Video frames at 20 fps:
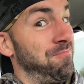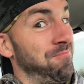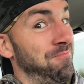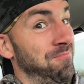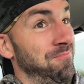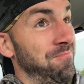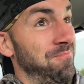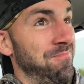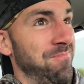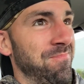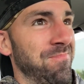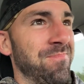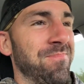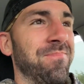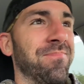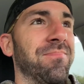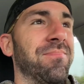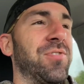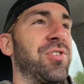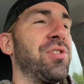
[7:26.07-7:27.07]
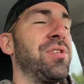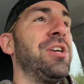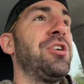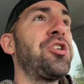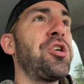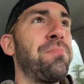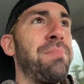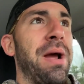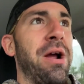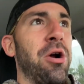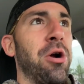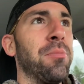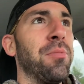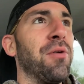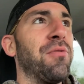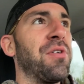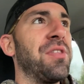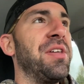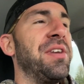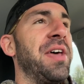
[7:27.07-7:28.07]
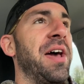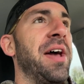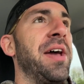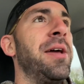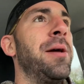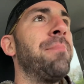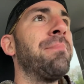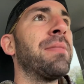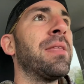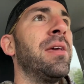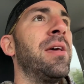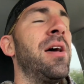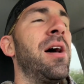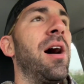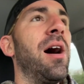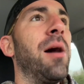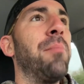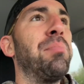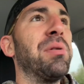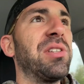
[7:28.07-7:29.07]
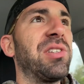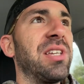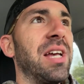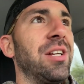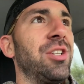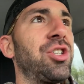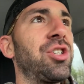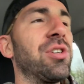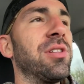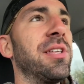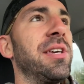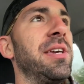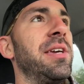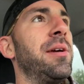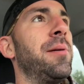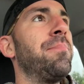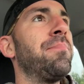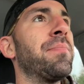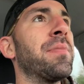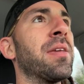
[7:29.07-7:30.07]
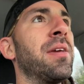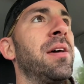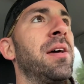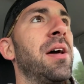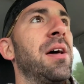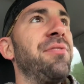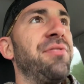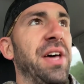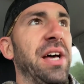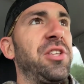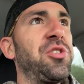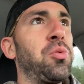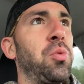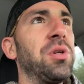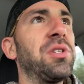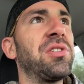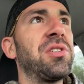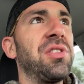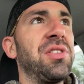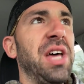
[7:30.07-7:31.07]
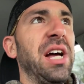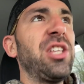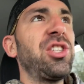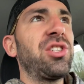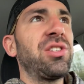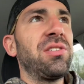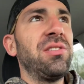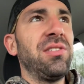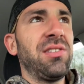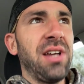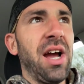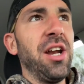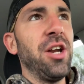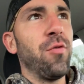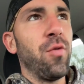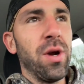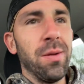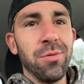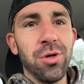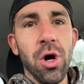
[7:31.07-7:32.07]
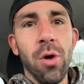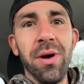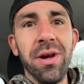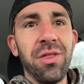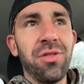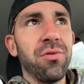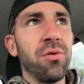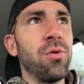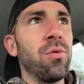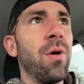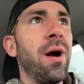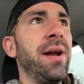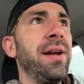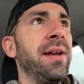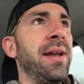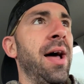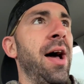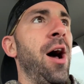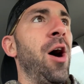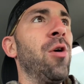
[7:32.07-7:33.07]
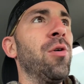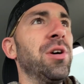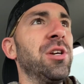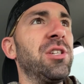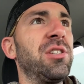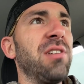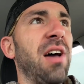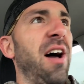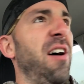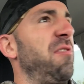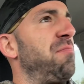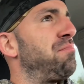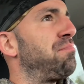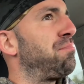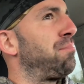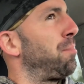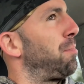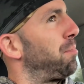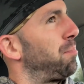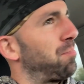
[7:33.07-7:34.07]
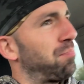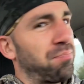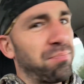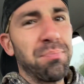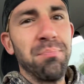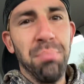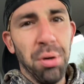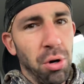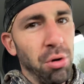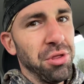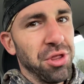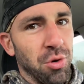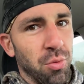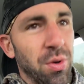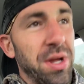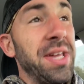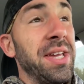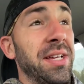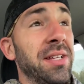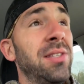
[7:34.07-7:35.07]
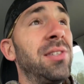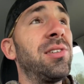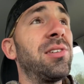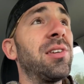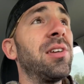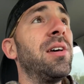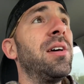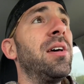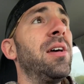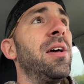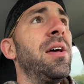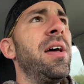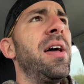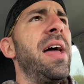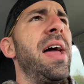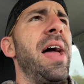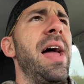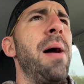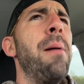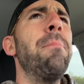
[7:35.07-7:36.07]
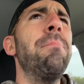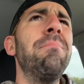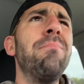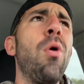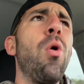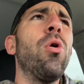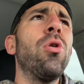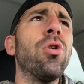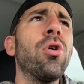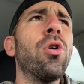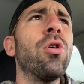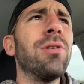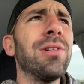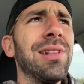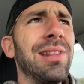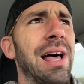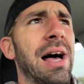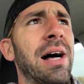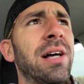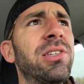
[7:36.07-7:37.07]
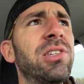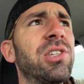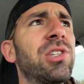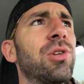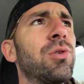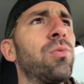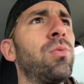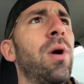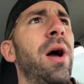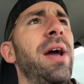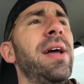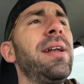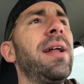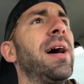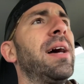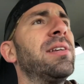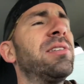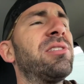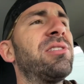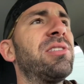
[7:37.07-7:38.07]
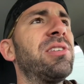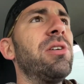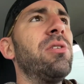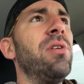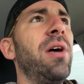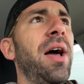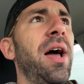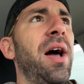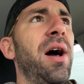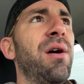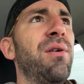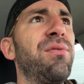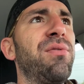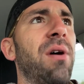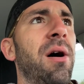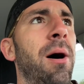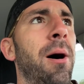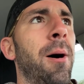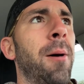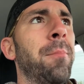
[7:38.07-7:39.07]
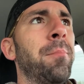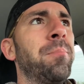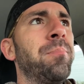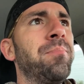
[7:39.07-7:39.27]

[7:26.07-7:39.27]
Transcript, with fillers: Mm. So there's your parable for the day. But essentially, that's what's that's kind of what I'm going through right now is I've pulled the weeds more or less, right? I still have um,